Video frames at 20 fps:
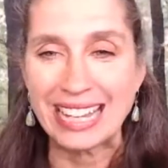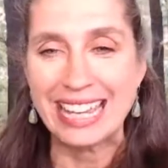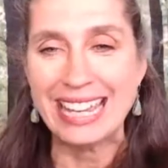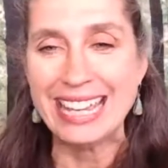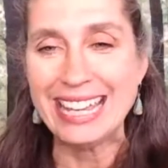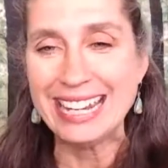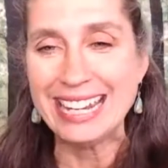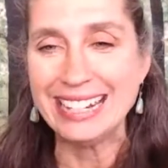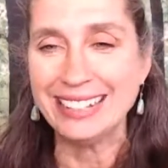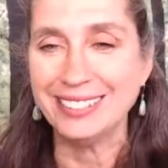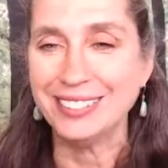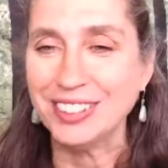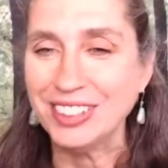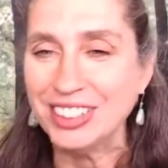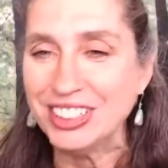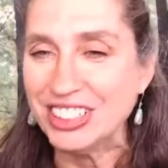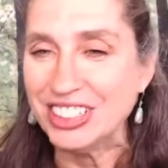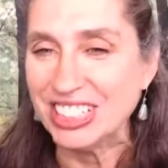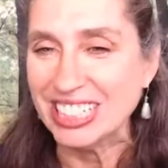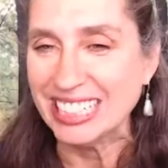it is
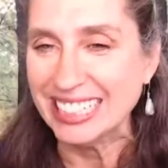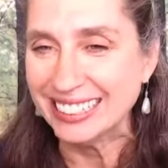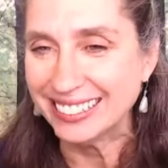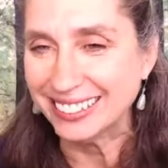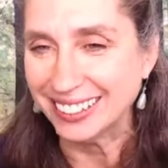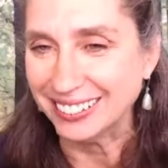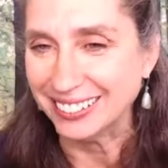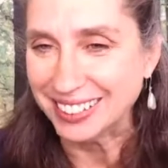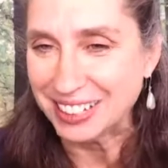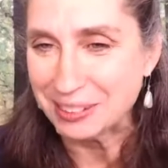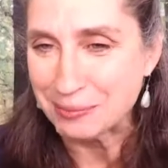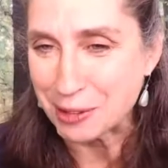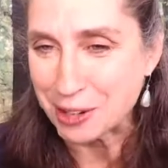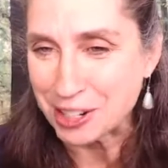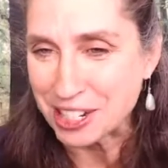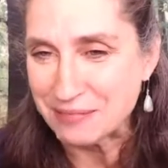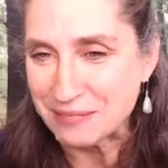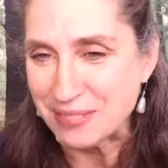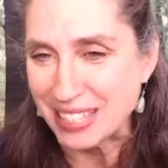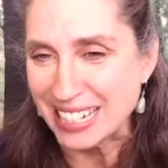good. So good
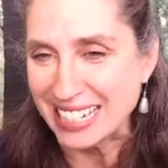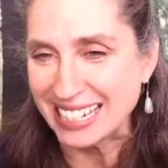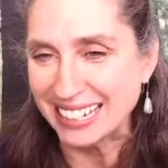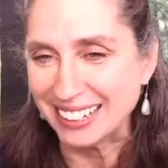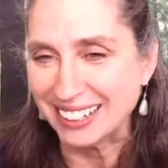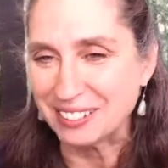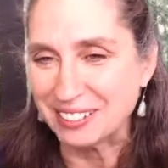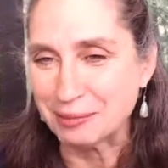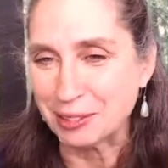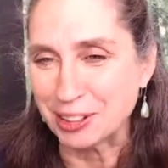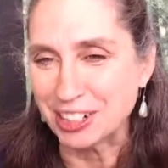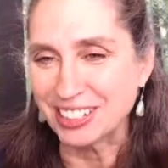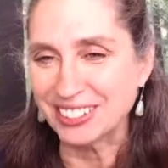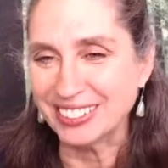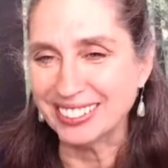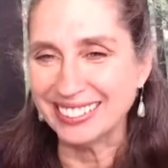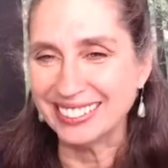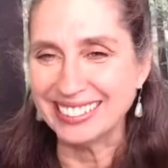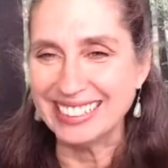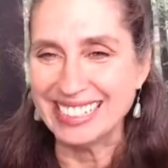morning, Mindy. Good morning,
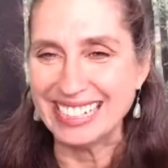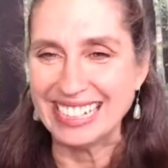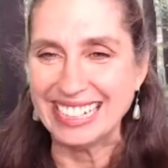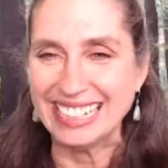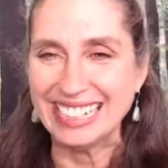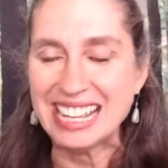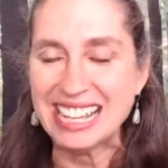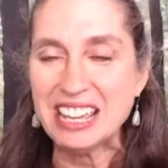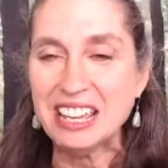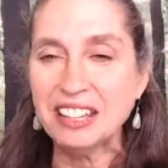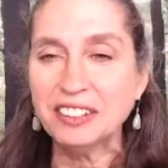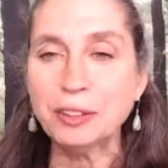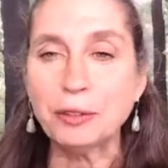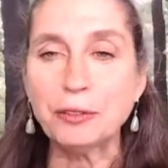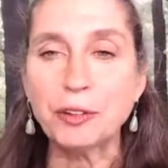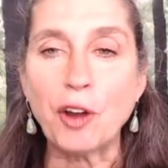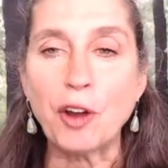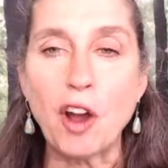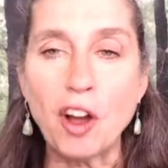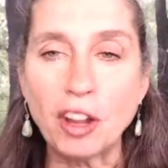Christine. So
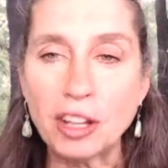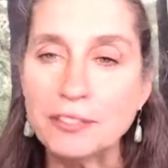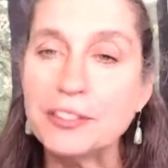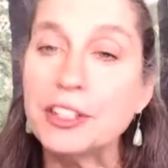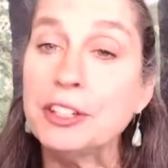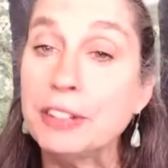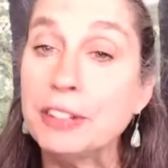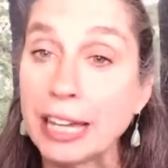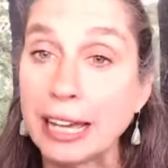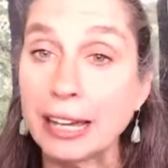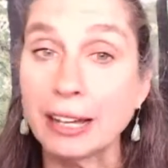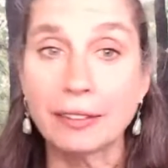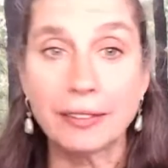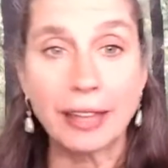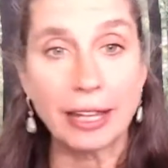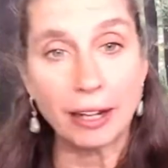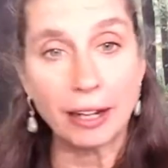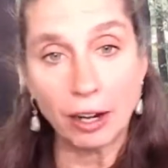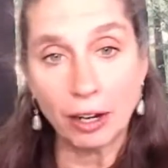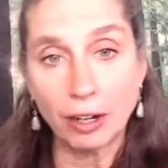for all of you, Gail,
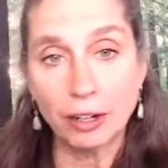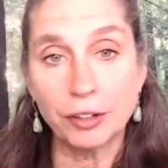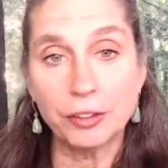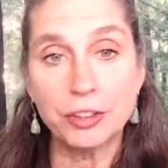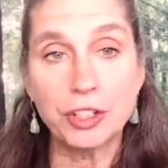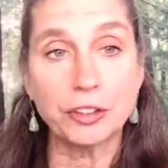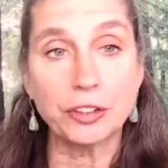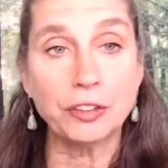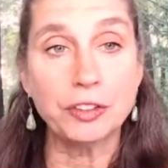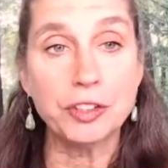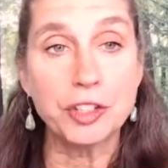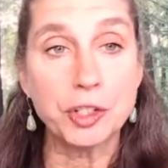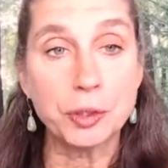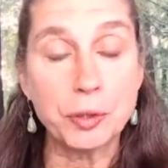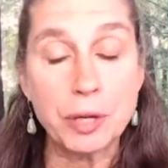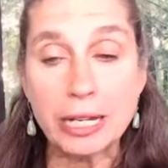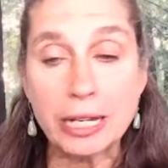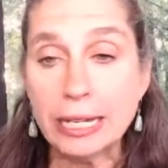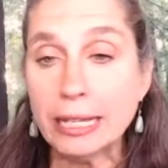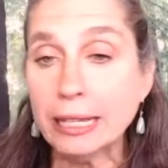that are just
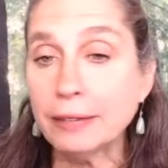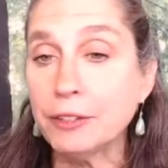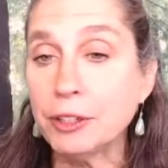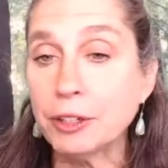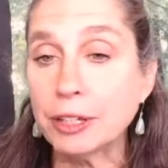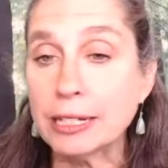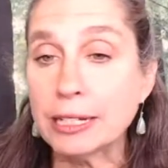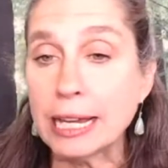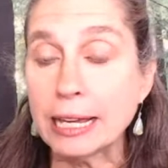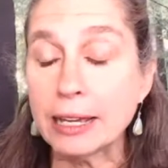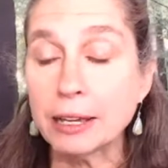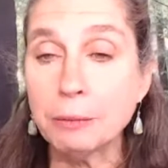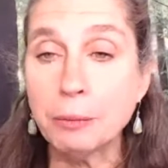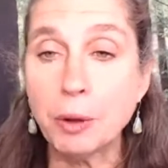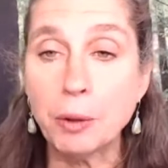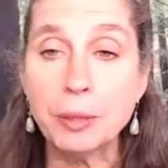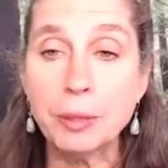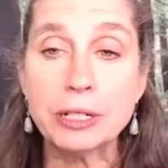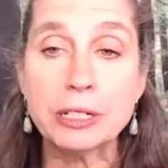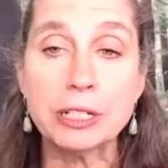joining, if you can take a
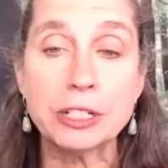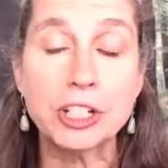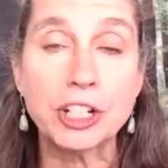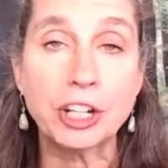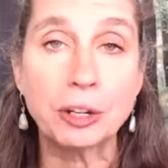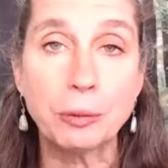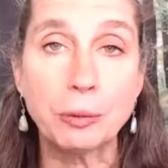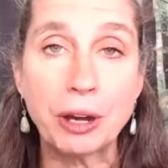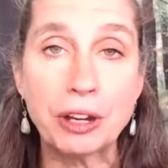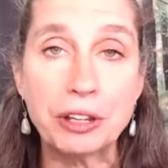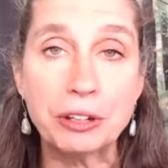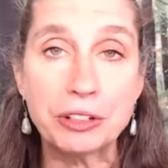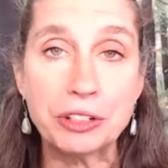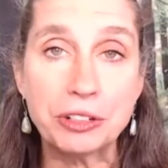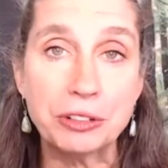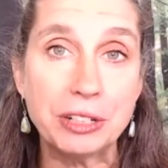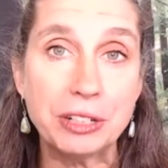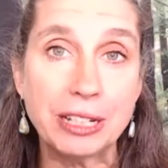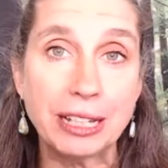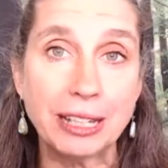moment to share where you're
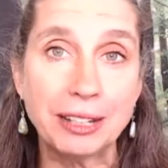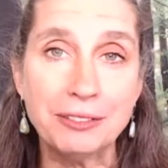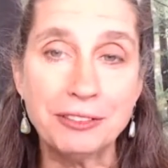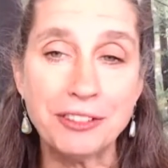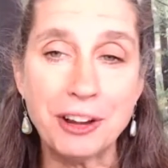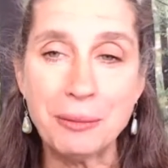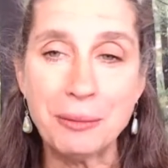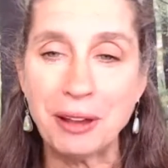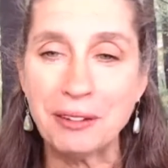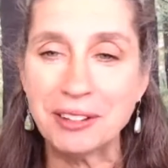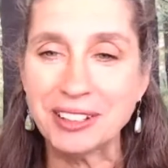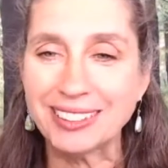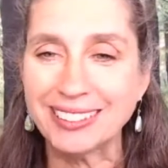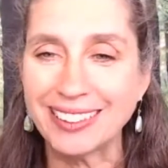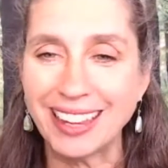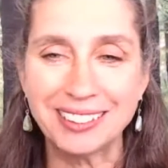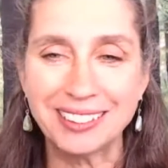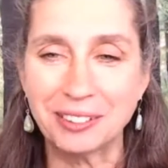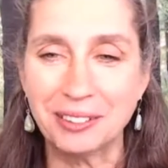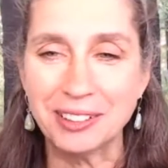tuning in from,
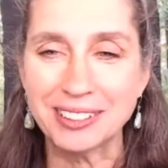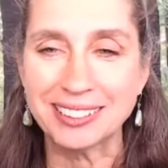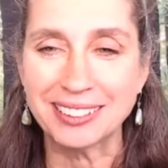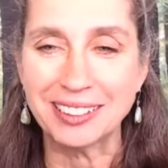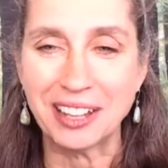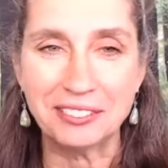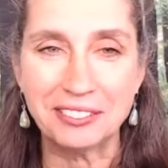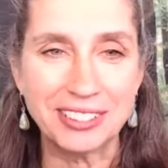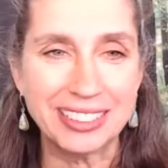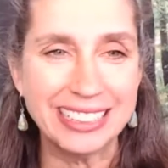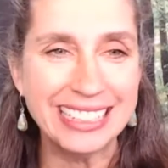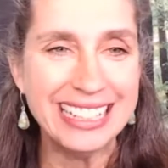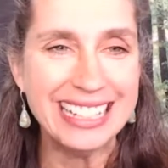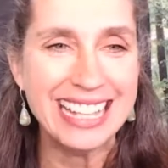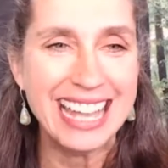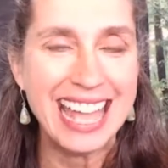that's always lovely.